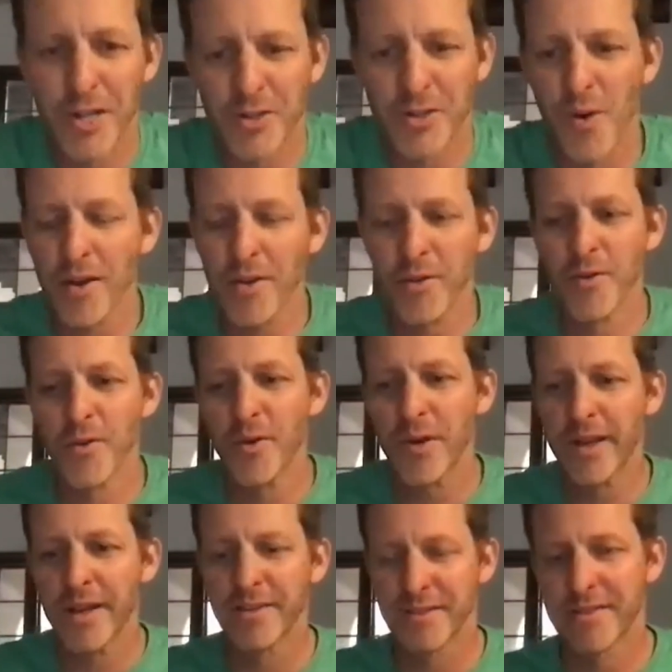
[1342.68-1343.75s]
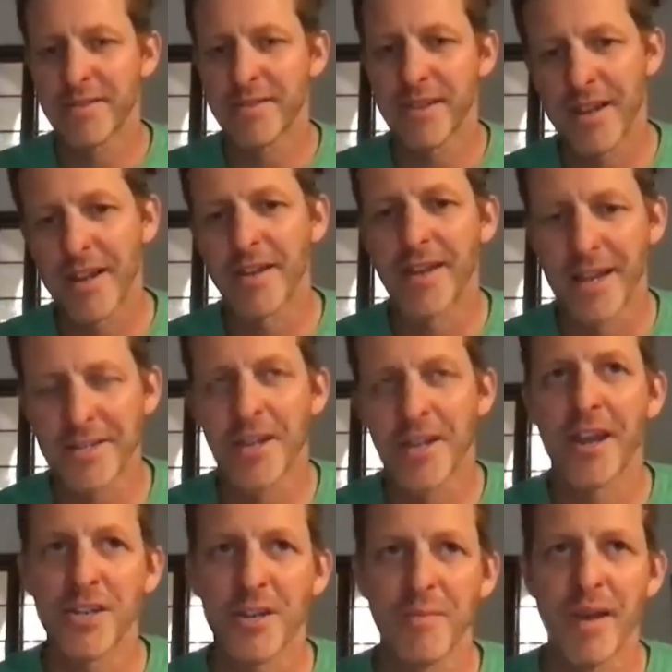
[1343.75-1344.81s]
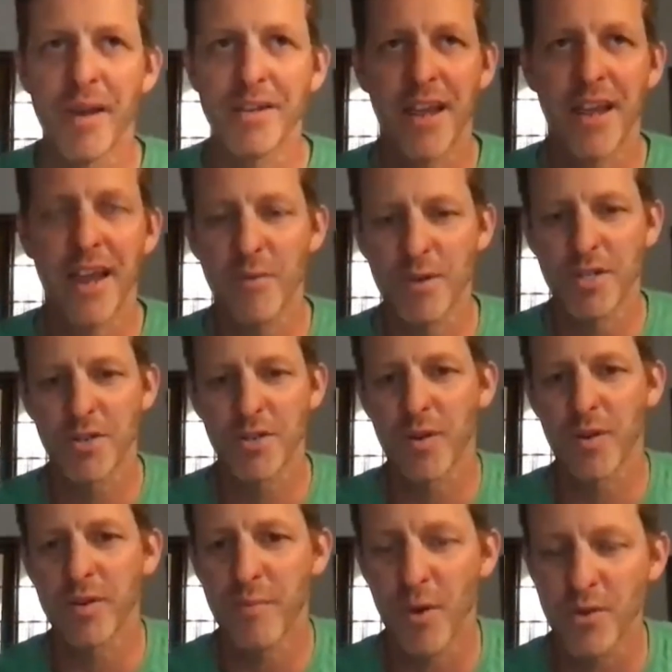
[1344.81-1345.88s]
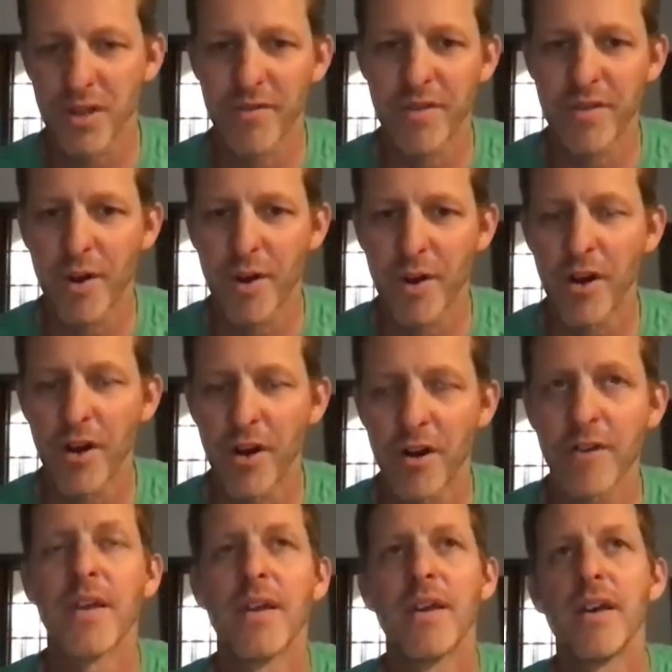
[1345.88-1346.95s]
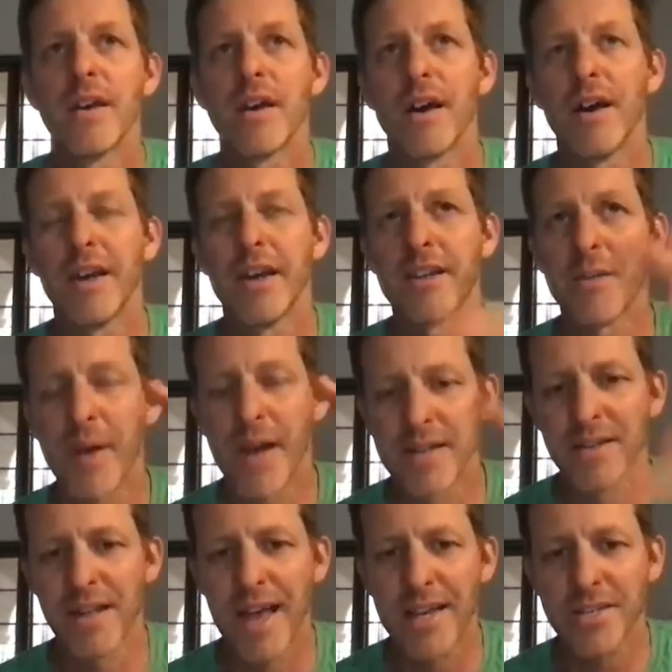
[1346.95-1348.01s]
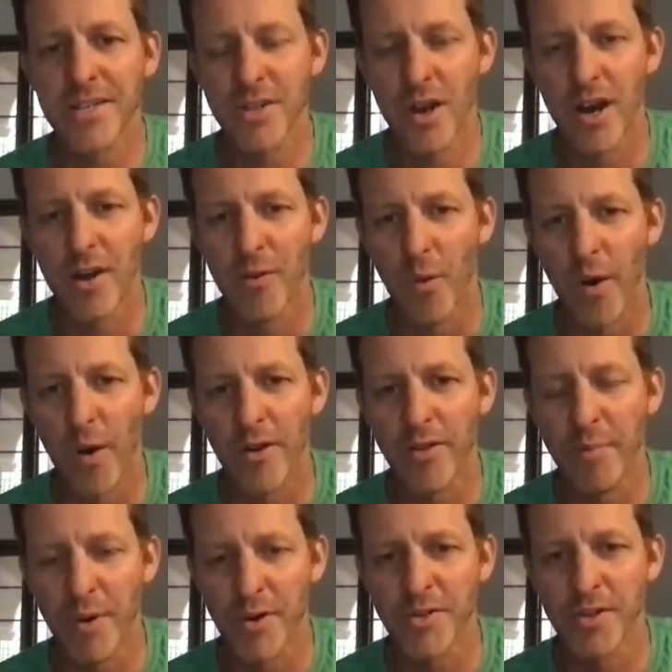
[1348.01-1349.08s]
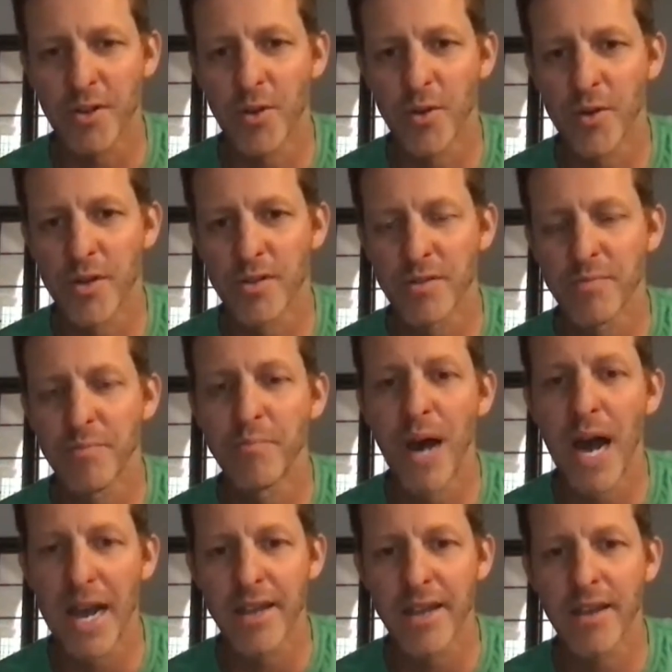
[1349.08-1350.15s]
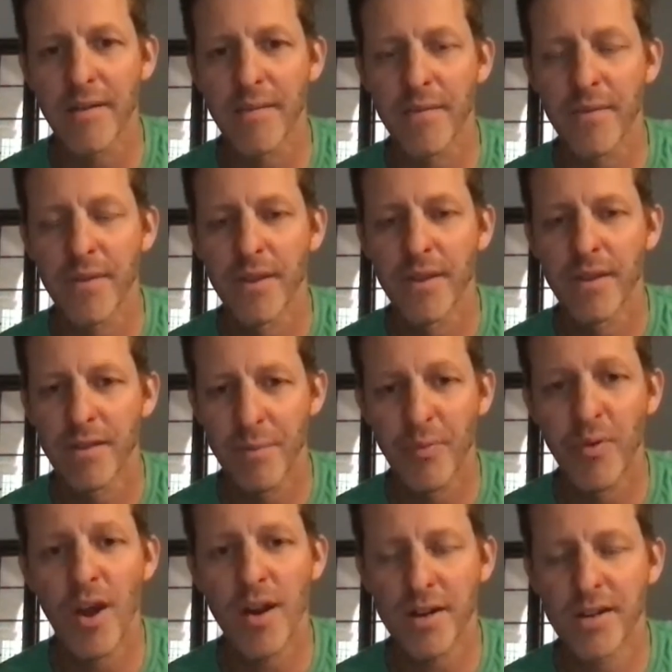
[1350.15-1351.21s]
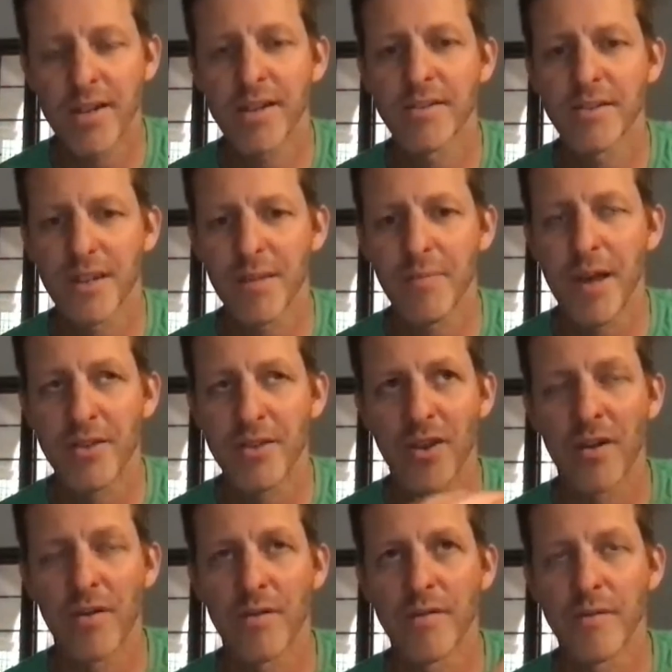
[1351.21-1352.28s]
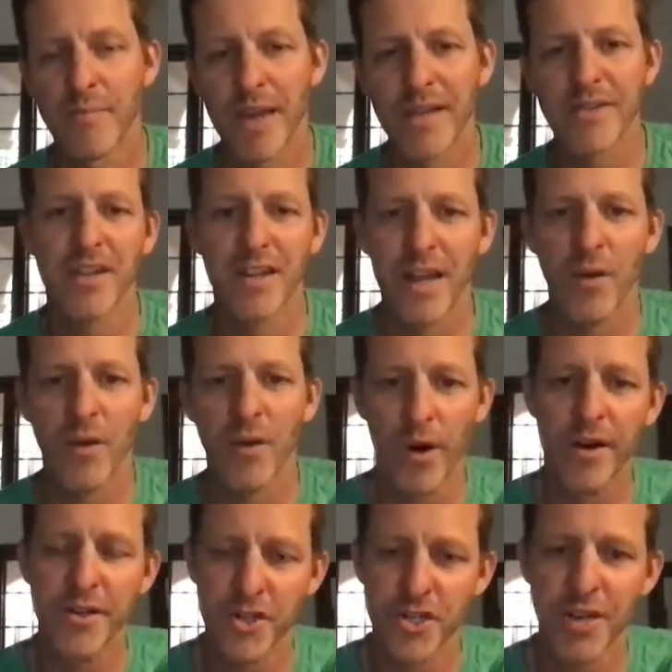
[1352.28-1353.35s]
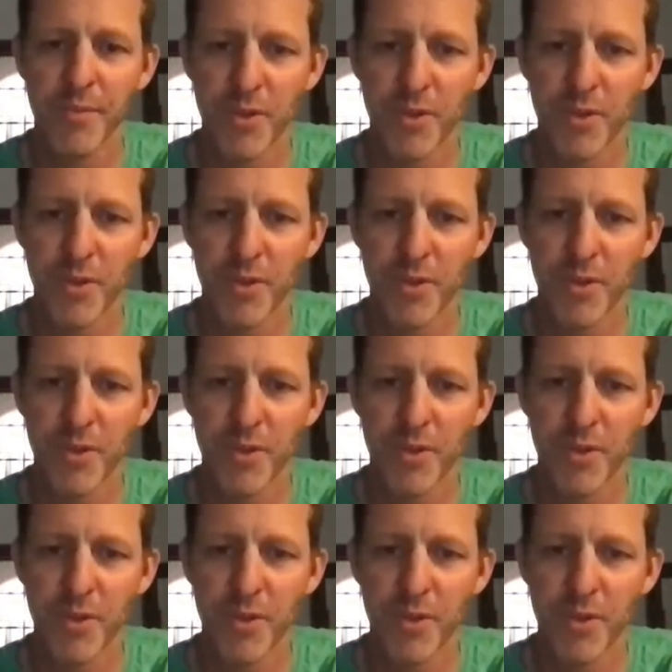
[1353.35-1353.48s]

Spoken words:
walked through is in a destination-based state, which is what most of them are, it depends less on where the person who is buying the product is. It depends on basically like where it's shipped to.